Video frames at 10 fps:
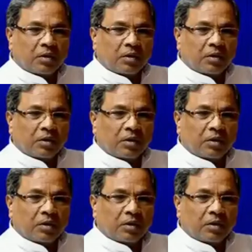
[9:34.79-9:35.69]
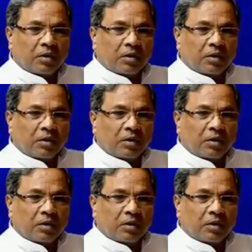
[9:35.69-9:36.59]

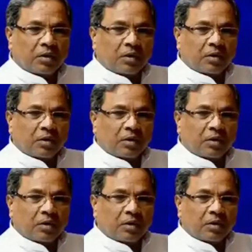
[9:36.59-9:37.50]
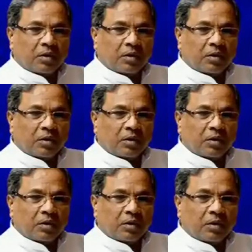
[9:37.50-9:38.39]

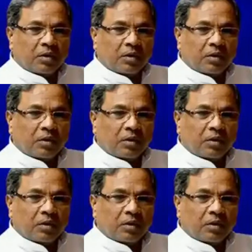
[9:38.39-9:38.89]
(not speaking)